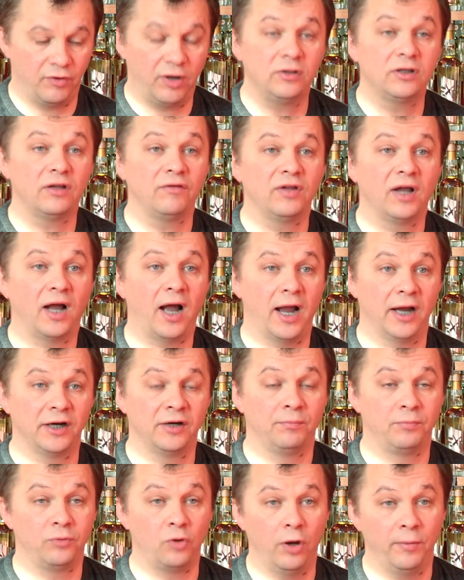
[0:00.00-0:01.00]
relatively high
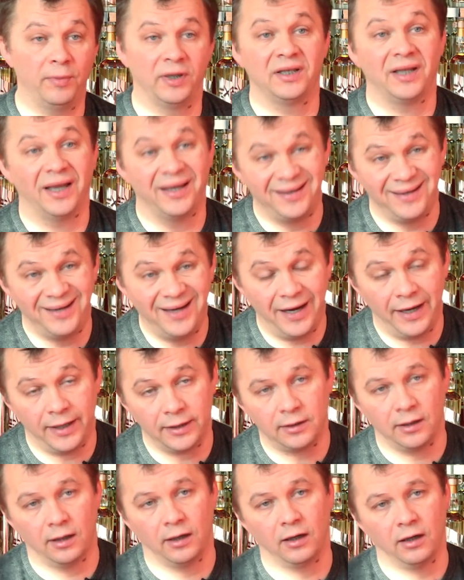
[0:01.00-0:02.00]
unemployment and
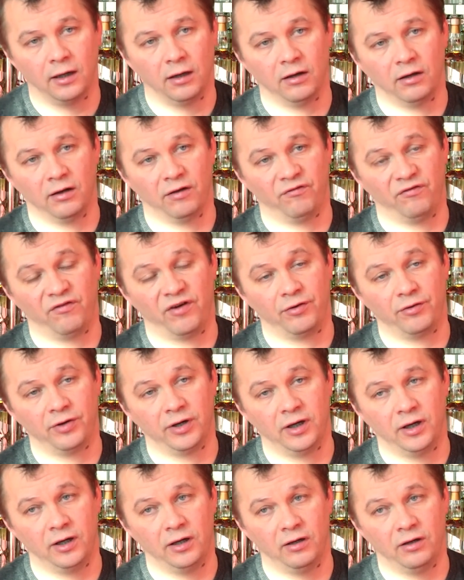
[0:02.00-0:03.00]
yet a
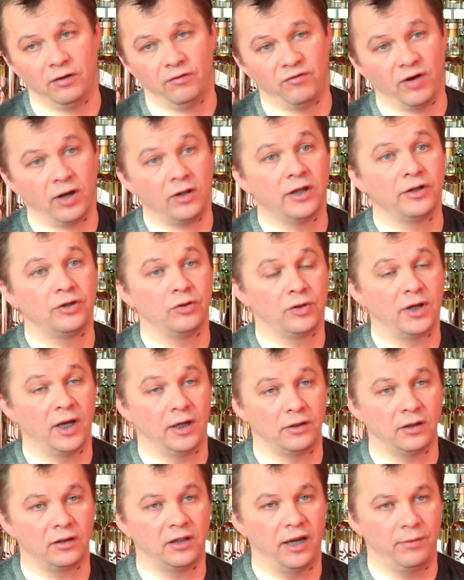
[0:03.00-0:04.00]
very
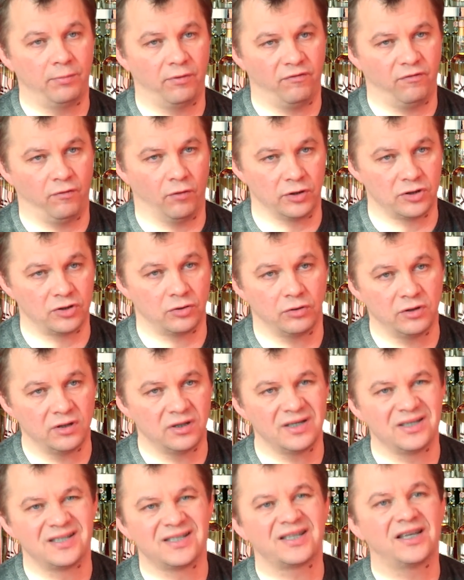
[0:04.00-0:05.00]
well-educated labor force, so
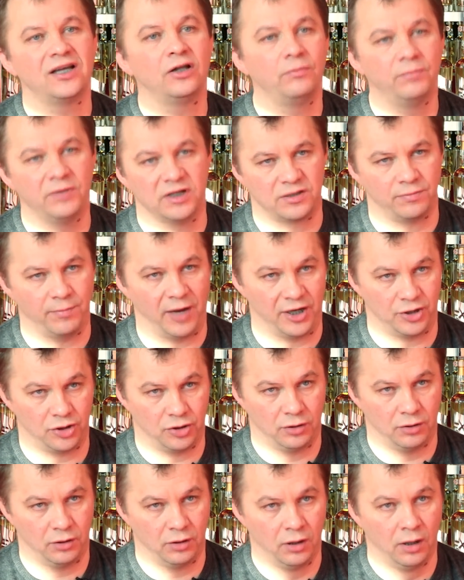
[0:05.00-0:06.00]
there's a skill
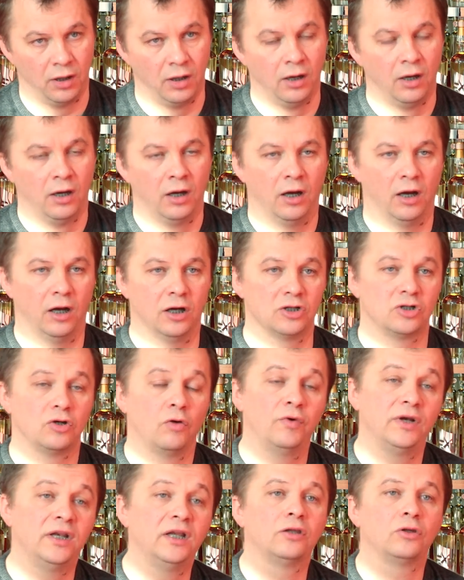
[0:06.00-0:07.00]
mismatch.
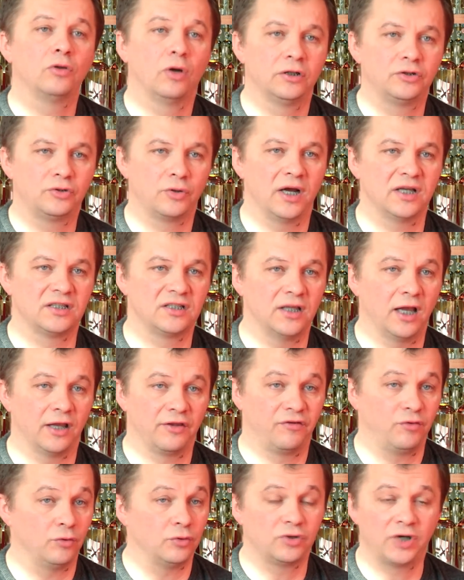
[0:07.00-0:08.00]
So we need to address
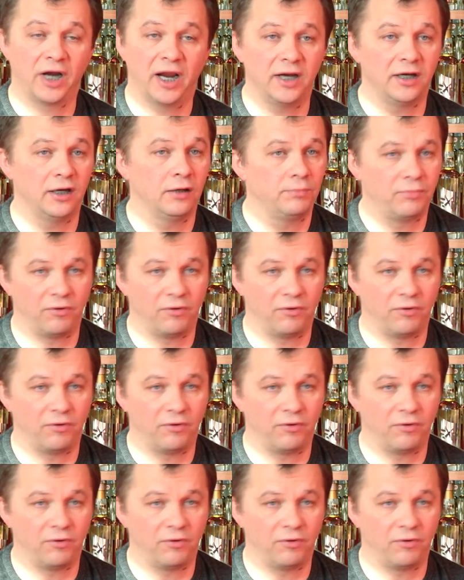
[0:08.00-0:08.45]
that through training,